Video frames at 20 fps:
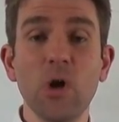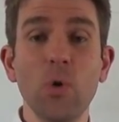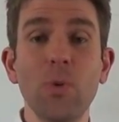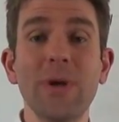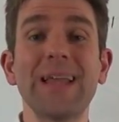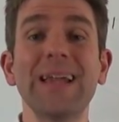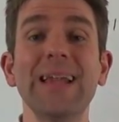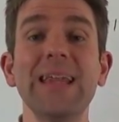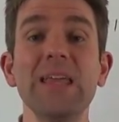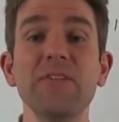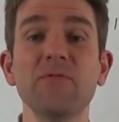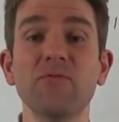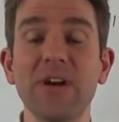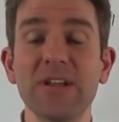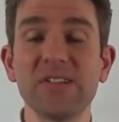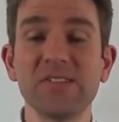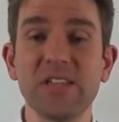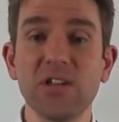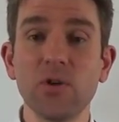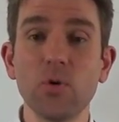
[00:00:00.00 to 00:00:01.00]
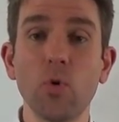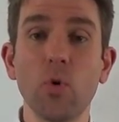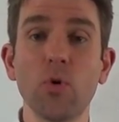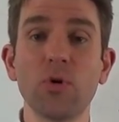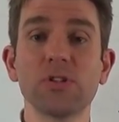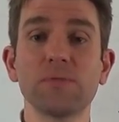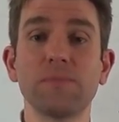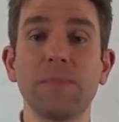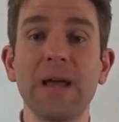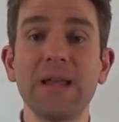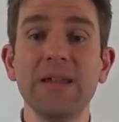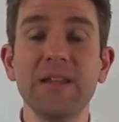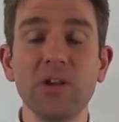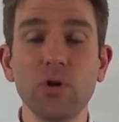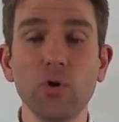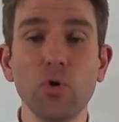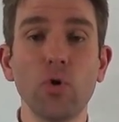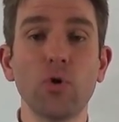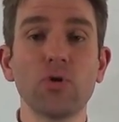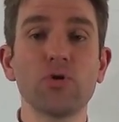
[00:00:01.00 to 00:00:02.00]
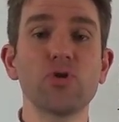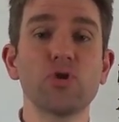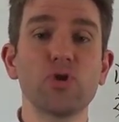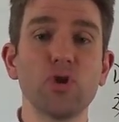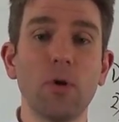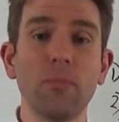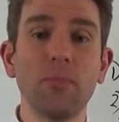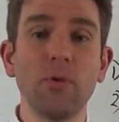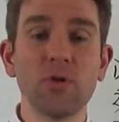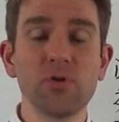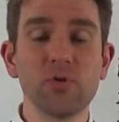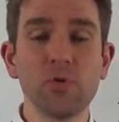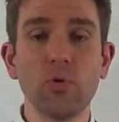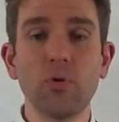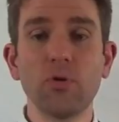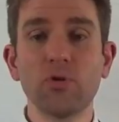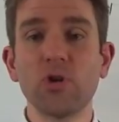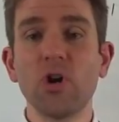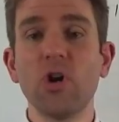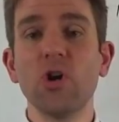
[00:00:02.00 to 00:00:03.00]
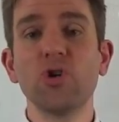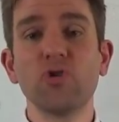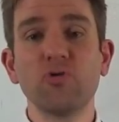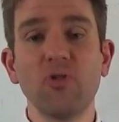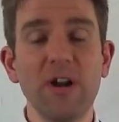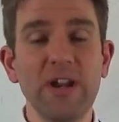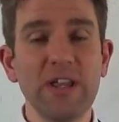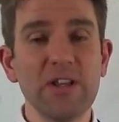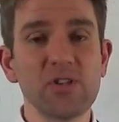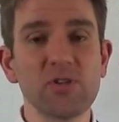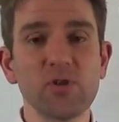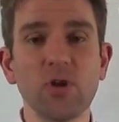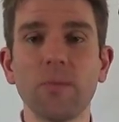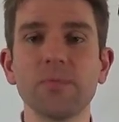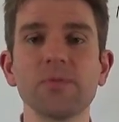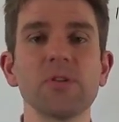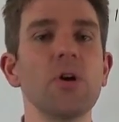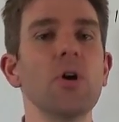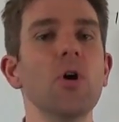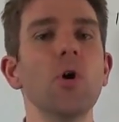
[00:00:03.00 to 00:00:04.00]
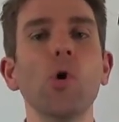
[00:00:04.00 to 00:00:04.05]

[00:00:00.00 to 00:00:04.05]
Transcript: we can leave resting orders, pending orders orders, stop loss orders, trailing stops.